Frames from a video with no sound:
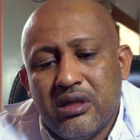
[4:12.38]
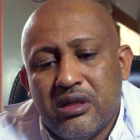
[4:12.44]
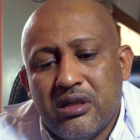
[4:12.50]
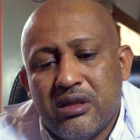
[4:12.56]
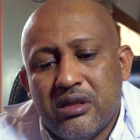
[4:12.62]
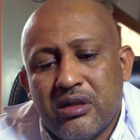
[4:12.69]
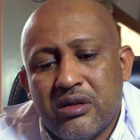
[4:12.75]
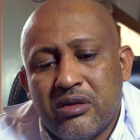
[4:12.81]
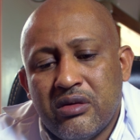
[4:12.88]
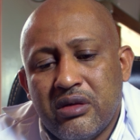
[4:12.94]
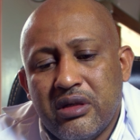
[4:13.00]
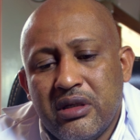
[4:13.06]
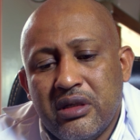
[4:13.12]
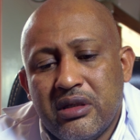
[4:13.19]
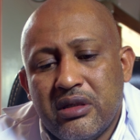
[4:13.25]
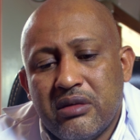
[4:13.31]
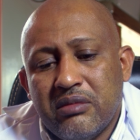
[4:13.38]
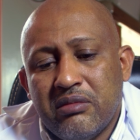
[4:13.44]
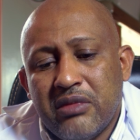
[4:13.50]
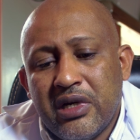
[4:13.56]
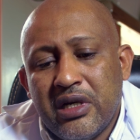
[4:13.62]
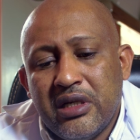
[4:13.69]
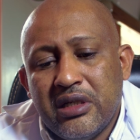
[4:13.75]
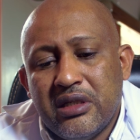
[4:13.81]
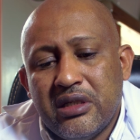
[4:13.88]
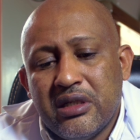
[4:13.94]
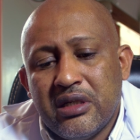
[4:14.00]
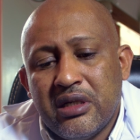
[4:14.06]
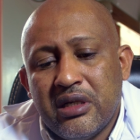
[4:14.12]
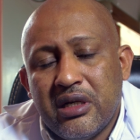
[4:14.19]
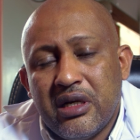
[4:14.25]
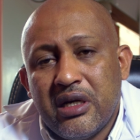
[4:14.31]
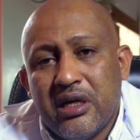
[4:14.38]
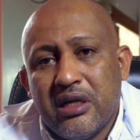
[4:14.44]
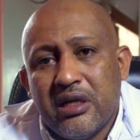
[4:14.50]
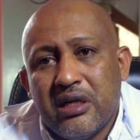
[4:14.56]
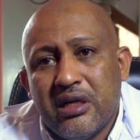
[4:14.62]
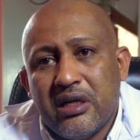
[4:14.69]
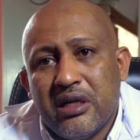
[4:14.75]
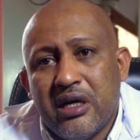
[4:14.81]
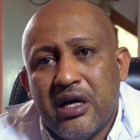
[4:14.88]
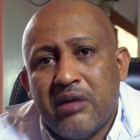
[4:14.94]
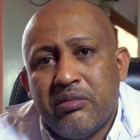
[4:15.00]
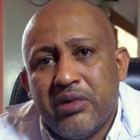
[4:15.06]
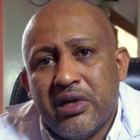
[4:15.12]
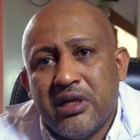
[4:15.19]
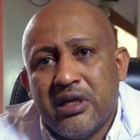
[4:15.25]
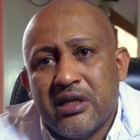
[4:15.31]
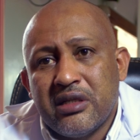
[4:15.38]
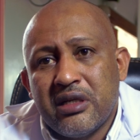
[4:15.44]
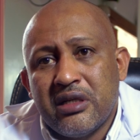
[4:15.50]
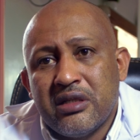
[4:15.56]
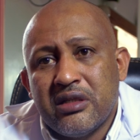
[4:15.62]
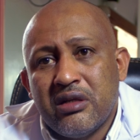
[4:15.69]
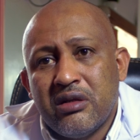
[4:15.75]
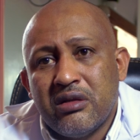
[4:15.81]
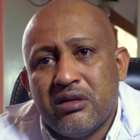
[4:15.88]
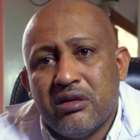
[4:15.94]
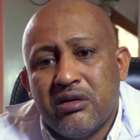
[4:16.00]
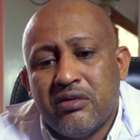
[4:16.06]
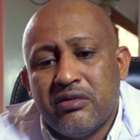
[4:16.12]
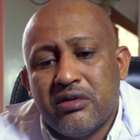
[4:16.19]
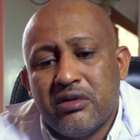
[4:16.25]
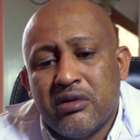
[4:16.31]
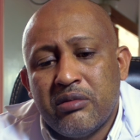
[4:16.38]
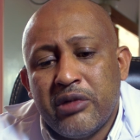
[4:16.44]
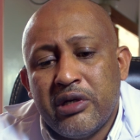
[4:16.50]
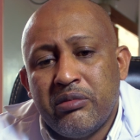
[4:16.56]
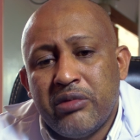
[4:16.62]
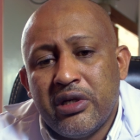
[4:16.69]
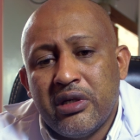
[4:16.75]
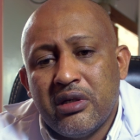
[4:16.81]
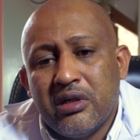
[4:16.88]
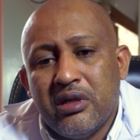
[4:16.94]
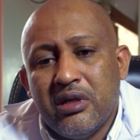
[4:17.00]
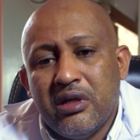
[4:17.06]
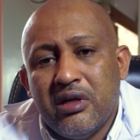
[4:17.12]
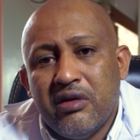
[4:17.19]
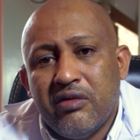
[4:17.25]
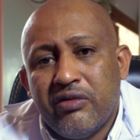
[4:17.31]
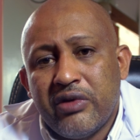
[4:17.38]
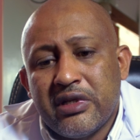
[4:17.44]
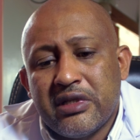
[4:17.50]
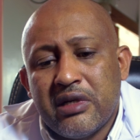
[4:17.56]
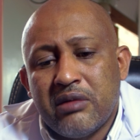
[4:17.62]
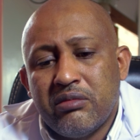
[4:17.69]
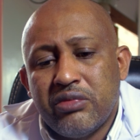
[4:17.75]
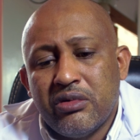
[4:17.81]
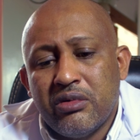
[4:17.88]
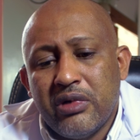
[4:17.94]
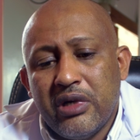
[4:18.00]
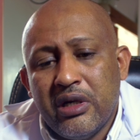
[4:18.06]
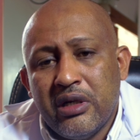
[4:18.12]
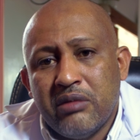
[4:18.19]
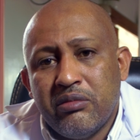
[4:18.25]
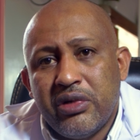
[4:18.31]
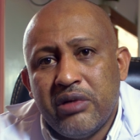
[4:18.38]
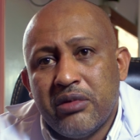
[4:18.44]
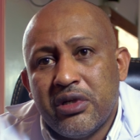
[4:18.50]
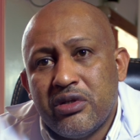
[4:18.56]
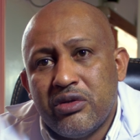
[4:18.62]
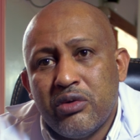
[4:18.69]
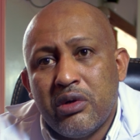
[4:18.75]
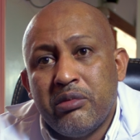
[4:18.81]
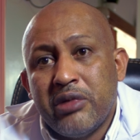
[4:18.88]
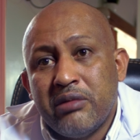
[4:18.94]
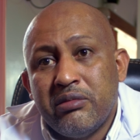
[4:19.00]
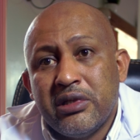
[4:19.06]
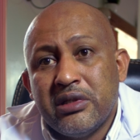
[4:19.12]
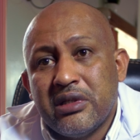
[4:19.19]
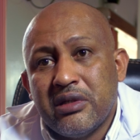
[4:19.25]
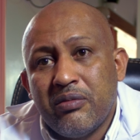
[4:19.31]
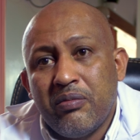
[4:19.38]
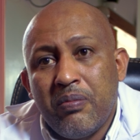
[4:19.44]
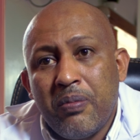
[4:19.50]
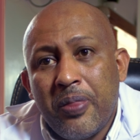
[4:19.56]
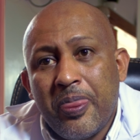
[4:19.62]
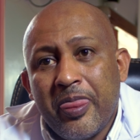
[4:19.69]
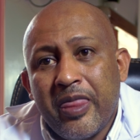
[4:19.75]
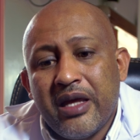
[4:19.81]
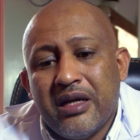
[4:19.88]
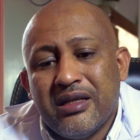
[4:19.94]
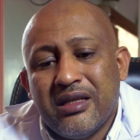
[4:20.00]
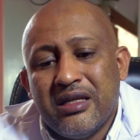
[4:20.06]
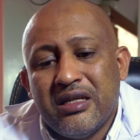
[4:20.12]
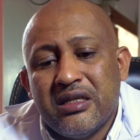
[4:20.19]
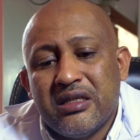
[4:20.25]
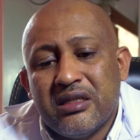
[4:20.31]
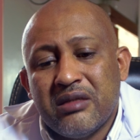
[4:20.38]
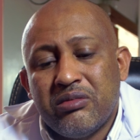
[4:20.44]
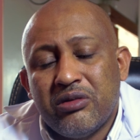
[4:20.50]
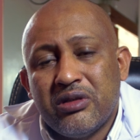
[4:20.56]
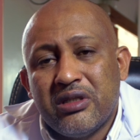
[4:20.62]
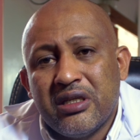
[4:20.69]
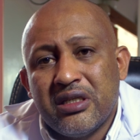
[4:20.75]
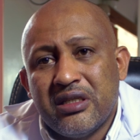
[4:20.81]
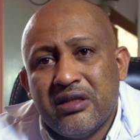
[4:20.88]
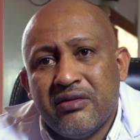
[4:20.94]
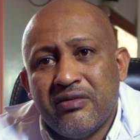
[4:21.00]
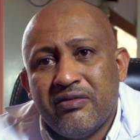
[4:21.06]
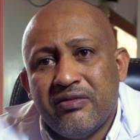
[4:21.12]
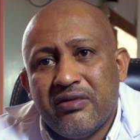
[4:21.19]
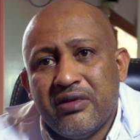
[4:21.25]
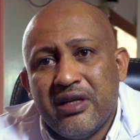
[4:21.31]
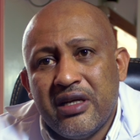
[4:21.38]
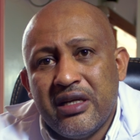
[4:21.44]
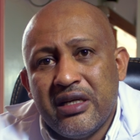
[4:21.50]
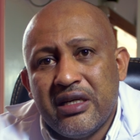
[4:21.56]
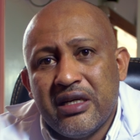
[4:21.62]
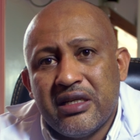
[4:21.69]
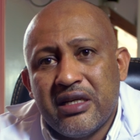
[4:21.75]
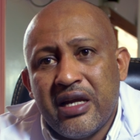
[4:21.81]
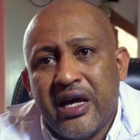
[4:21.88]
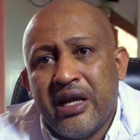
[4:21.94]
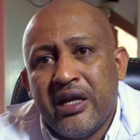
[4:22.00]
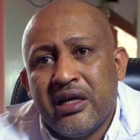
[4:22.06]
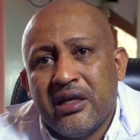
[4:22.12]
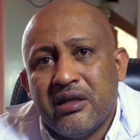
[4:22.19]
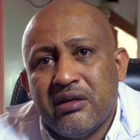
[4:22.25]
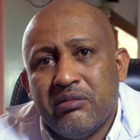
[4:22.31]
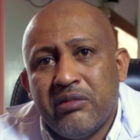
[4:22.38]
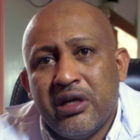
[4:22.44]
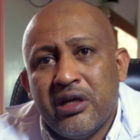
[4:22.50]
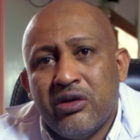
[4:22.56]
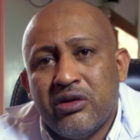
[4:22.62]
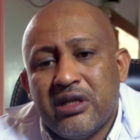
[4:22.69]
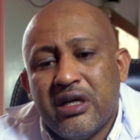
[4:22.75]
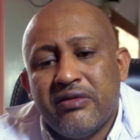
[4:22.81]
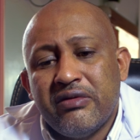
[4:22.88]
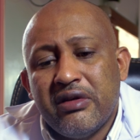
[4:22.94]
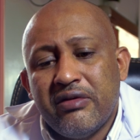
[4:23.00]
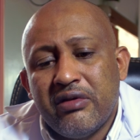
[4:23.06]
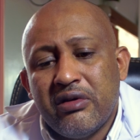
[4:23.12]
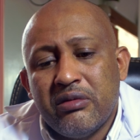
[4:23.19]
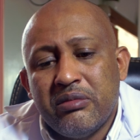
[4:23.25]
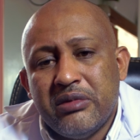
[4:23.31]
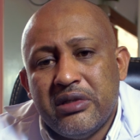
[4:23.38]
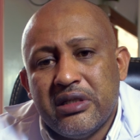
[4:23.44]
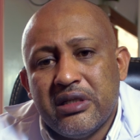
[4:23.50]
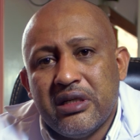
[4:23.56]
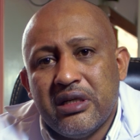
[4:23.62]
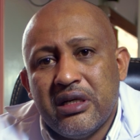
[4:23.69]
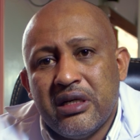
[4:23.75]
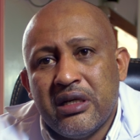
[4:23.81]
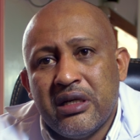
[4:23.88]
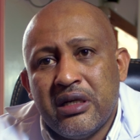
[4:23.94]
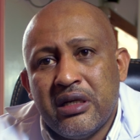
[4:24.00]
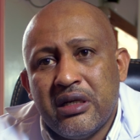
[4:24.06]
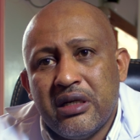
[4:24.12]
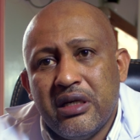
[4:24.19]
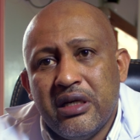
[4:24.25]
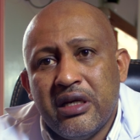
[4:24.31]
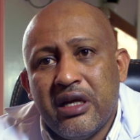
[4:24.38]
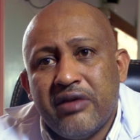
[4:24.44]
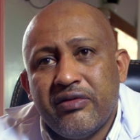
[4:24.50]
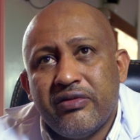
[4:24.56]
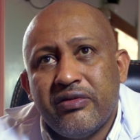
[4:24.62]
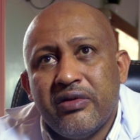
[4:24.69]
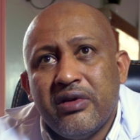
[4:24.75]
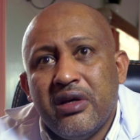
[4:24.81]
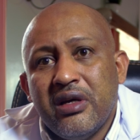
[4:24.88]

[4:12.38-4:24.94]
So it might happen as a result also, maybe, for example, in premature babies, this protective delicate lining may not have developed enough,